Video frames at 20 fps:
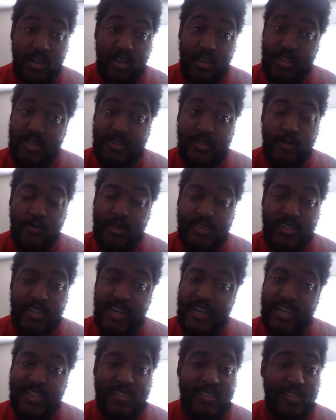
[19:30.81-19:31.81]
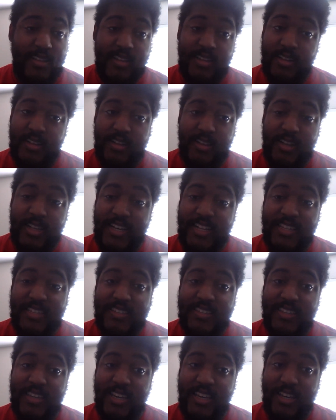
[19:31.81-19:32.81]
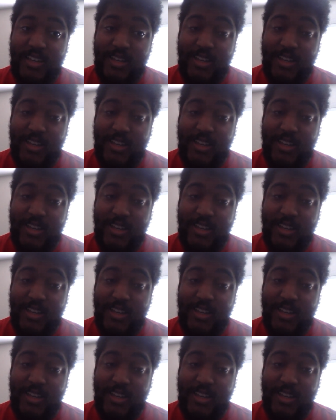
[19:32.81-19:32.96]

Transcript: Let's do this, guys. Let's